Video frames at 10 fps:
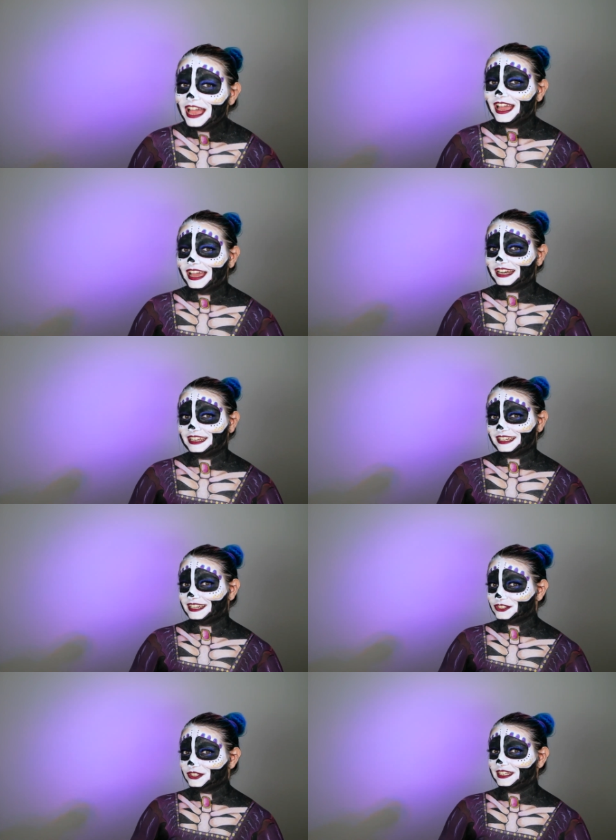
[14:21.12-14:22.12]
and I
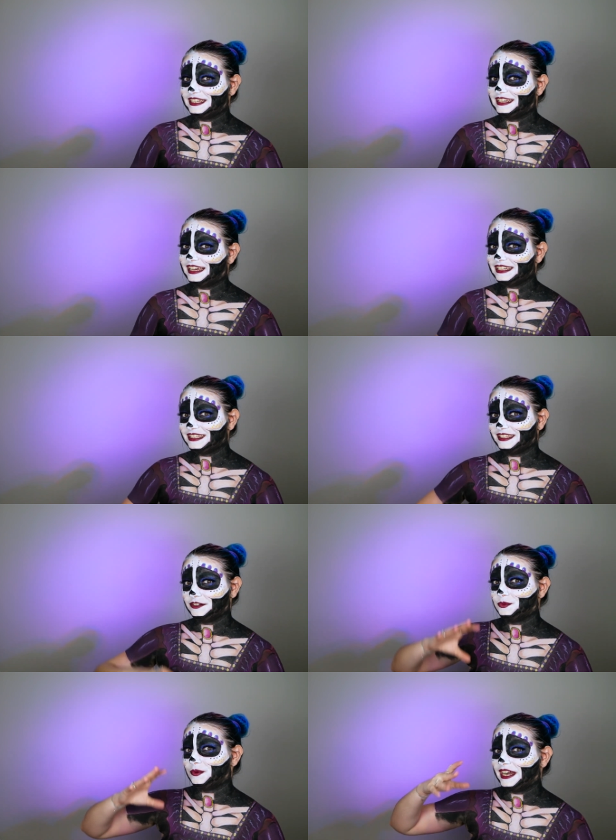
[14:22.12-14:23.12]
actually like the
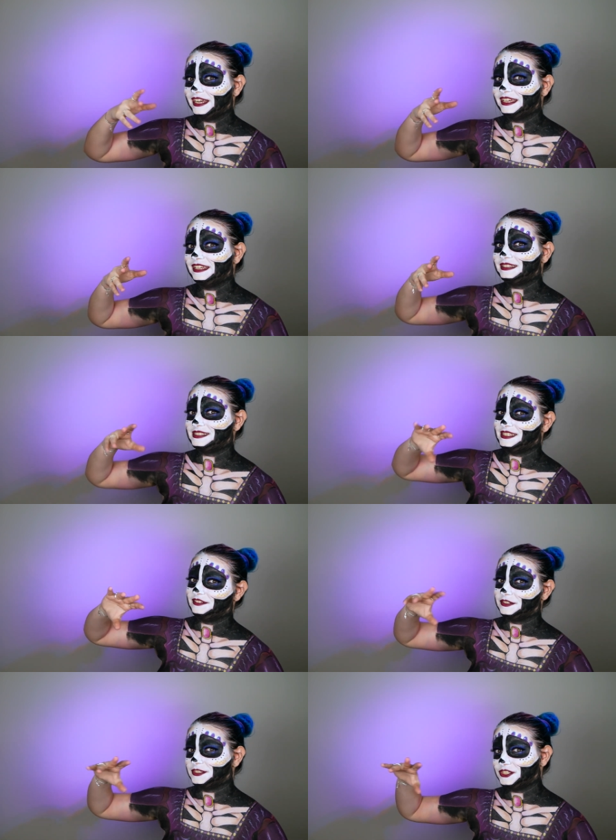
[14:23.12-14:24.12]
white
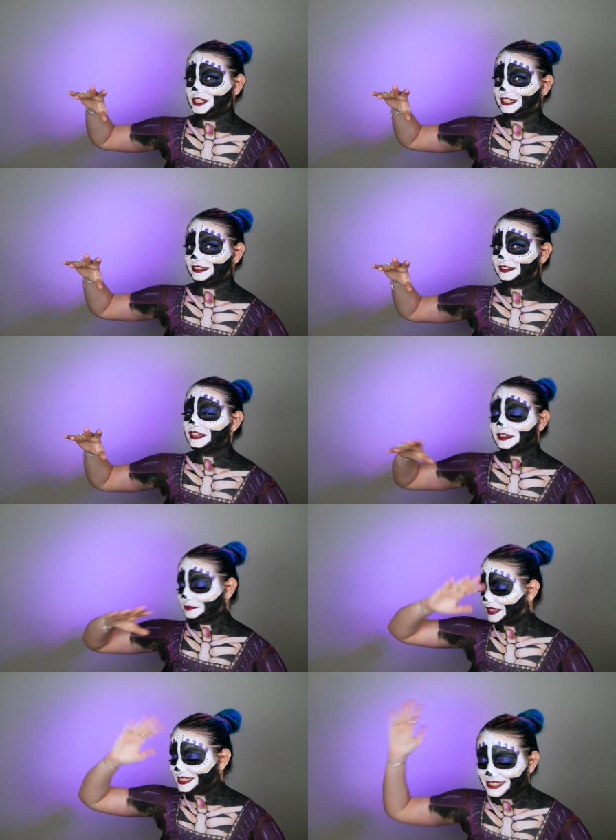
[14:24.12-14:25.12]
silverish hair.
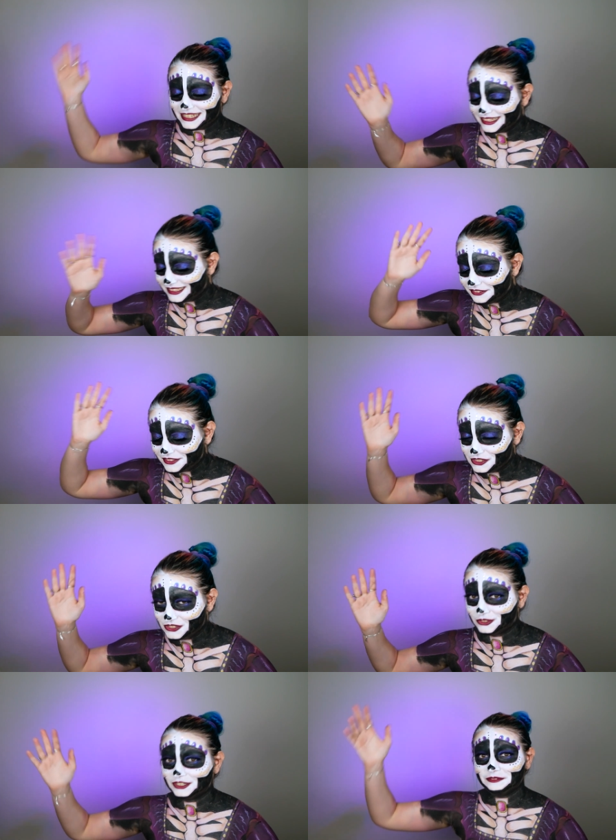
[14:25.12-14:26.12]
That's a different
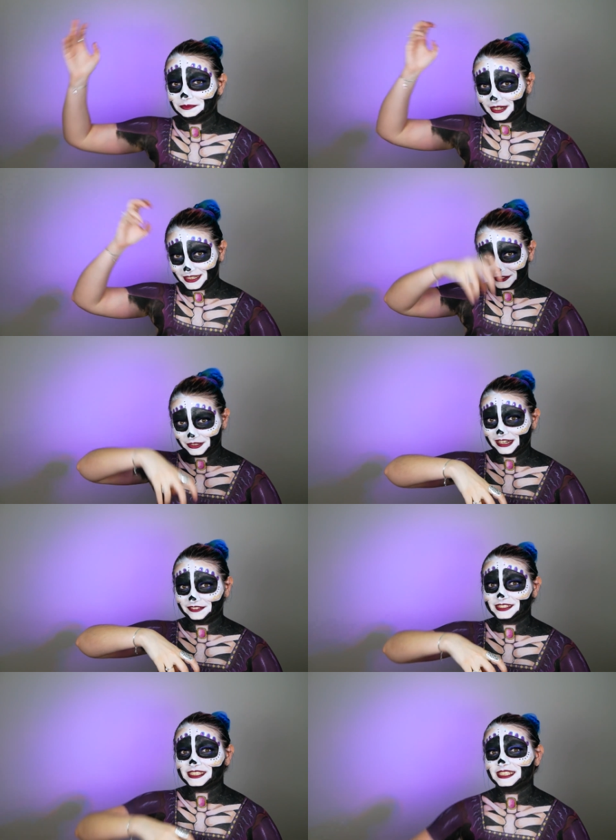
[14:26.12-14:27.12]
story, back to
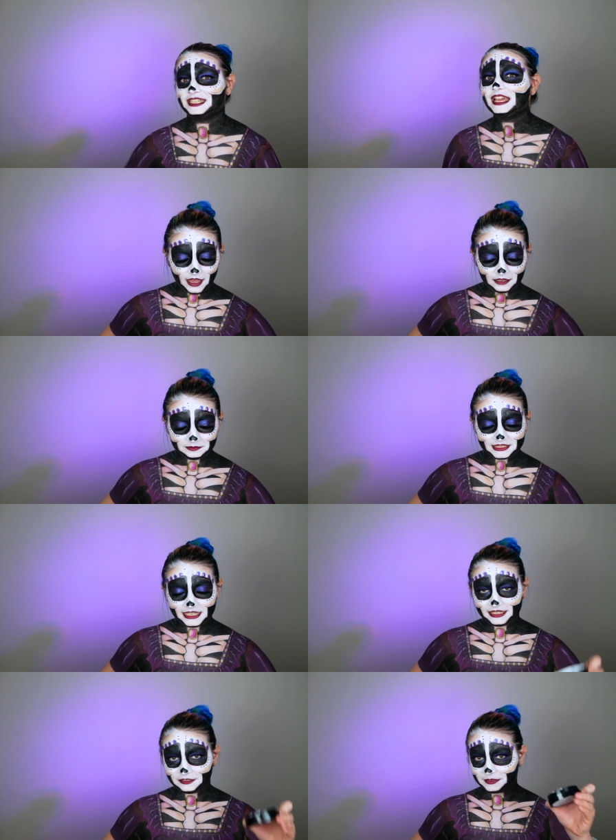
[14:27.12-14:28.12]
relevancy. I'm
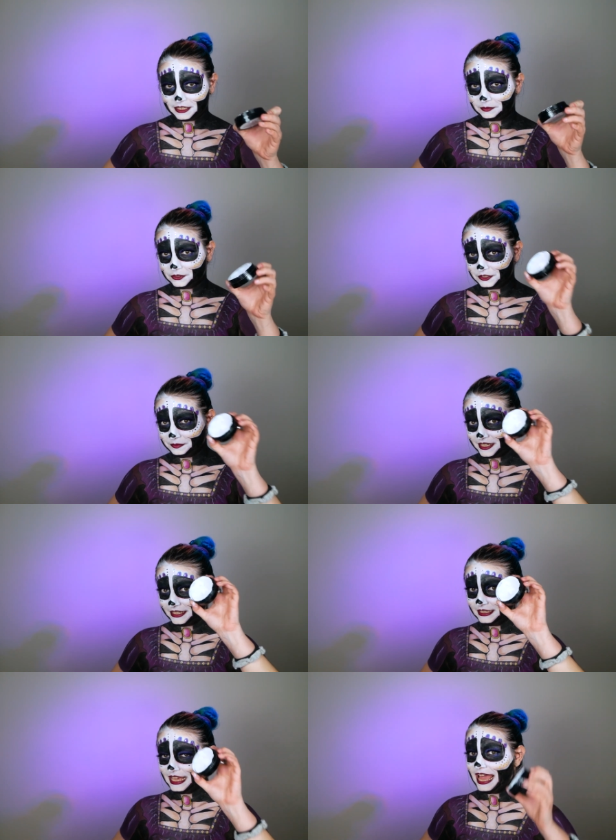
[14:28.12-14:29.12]
taking my body
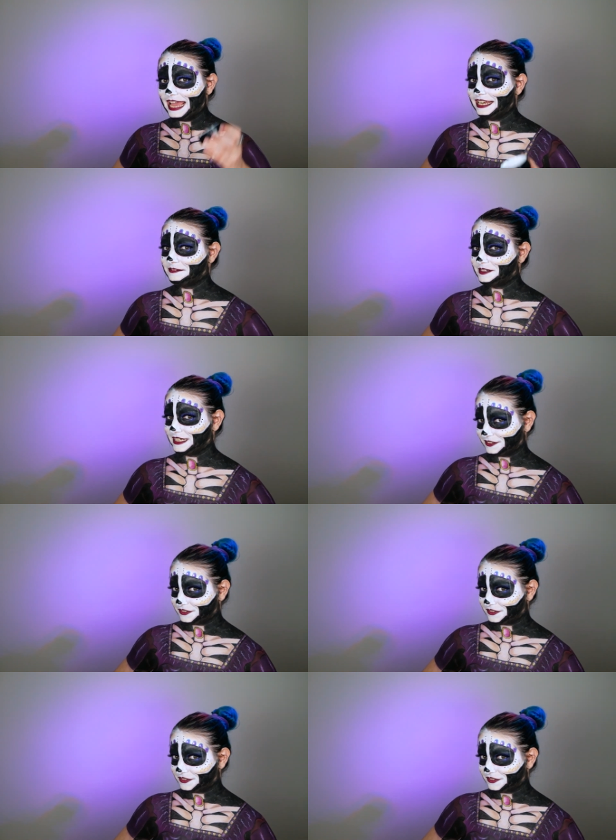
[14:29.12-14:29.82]
paint and I'm ready for